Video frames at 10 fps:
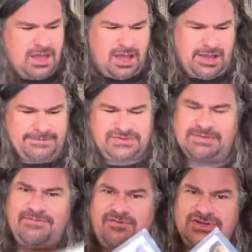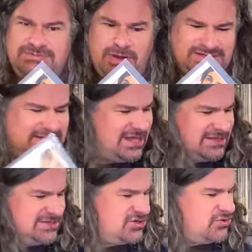um, some first pressing
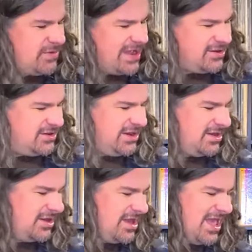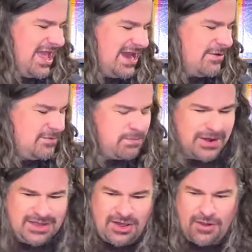like this Who record here, and I would
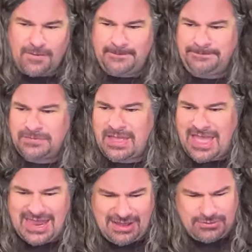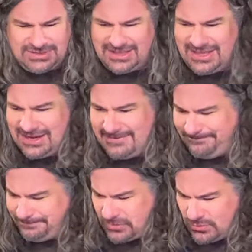bring it home and I would clean it
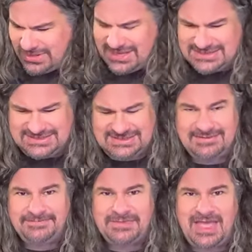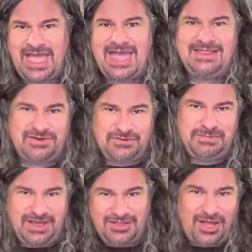with this, and there would
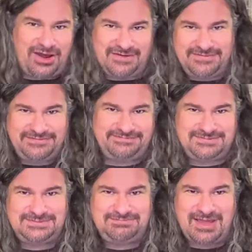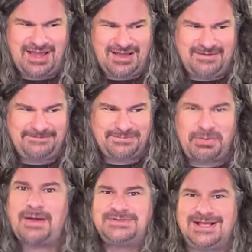be a lot of um,
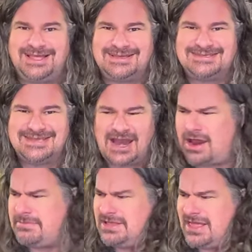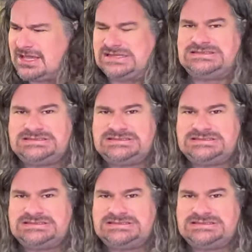pops and clicks. And I'd be like,